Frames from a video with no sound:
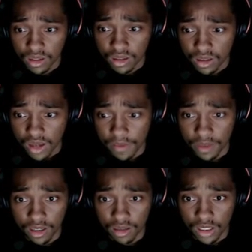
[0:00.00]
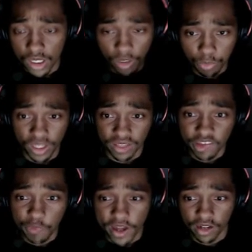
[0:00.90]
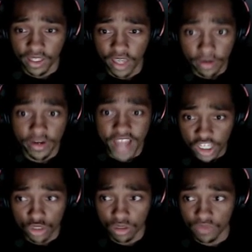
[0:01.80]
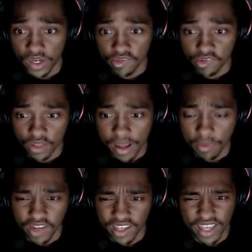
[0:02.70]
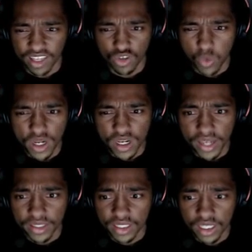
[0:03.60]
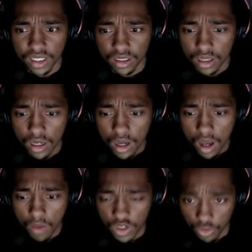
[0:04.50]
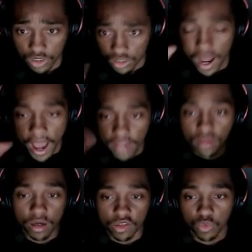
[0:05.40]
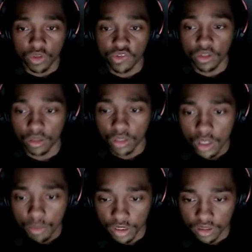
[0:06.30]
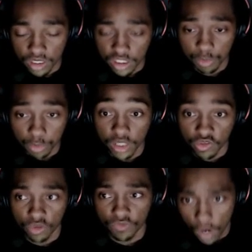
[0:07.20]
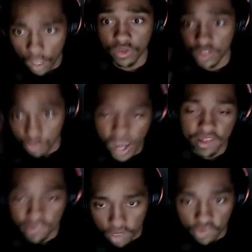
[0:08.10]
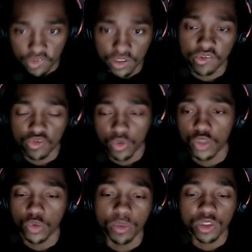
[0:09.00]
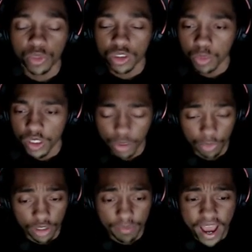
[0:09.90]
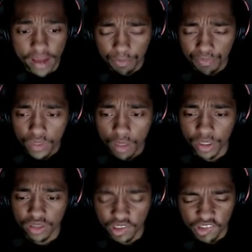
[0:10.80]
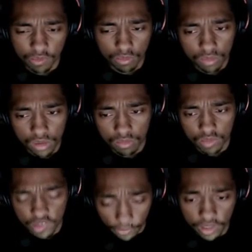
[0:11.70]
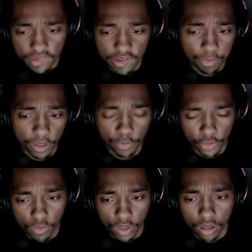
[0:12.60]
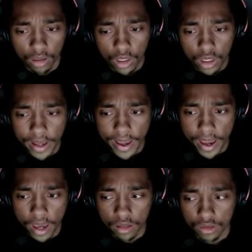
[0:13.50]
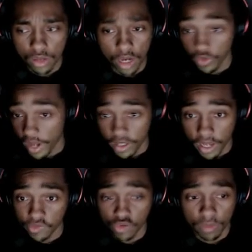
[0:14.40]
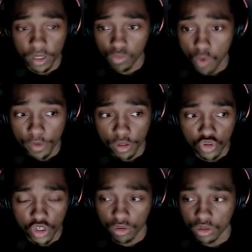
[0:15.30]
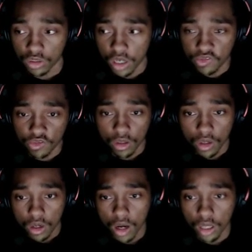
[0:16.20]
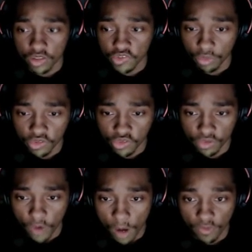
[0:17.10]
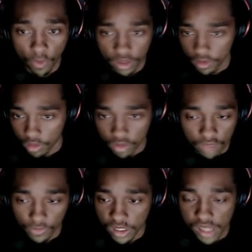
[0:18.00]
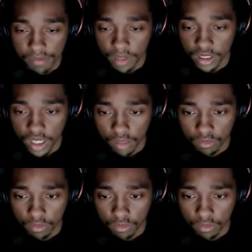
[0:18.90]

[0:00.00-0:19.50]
I mean, he only played this bad in like international events, and that was like in 2019, which was I thought his worst year. But this split so far, this past LCS 2021 Spring Split, he played pretty bad. But this series, he played pretty well. And I just want to ask you, man, what were your general thoughts on the series so far before we, cover it game by game?